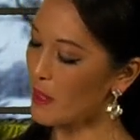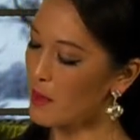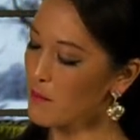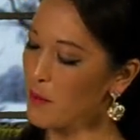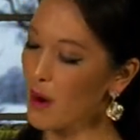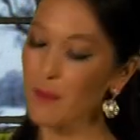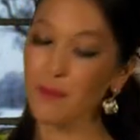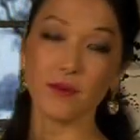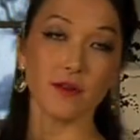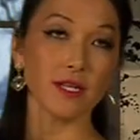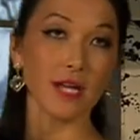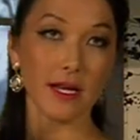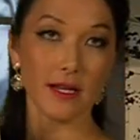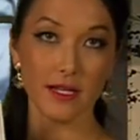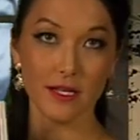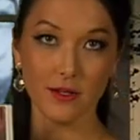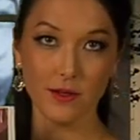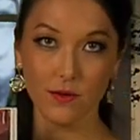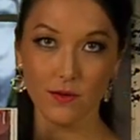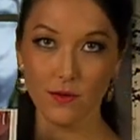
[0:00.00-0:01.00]

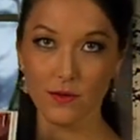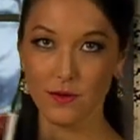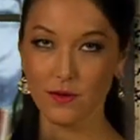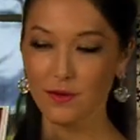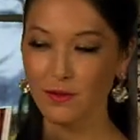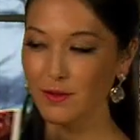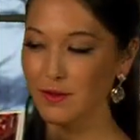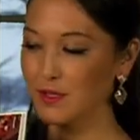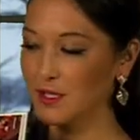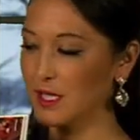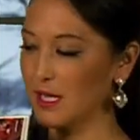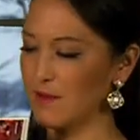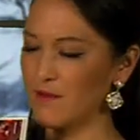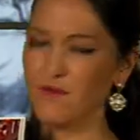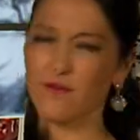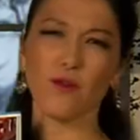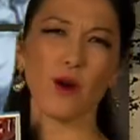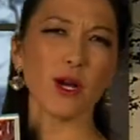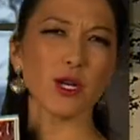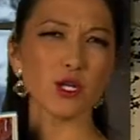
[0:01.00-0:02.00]
pappardelle noodles and
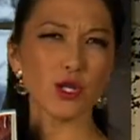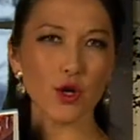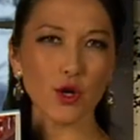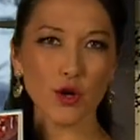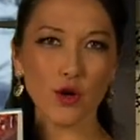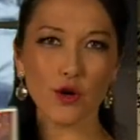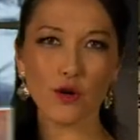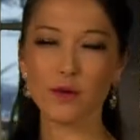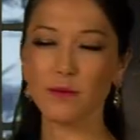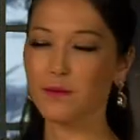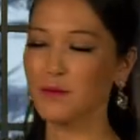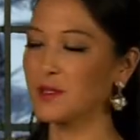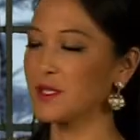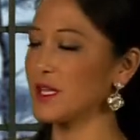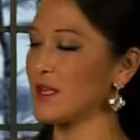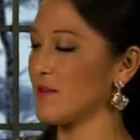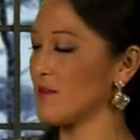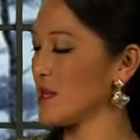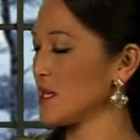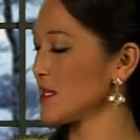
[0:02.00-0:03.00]
fresh herbs
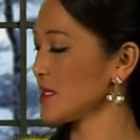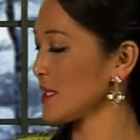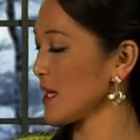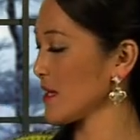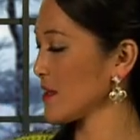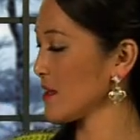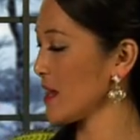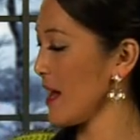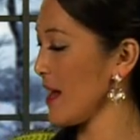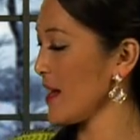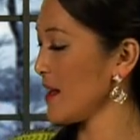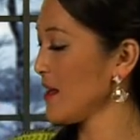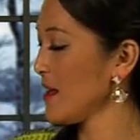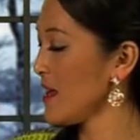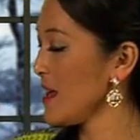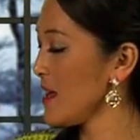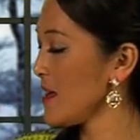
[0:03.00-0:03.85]
and things like that.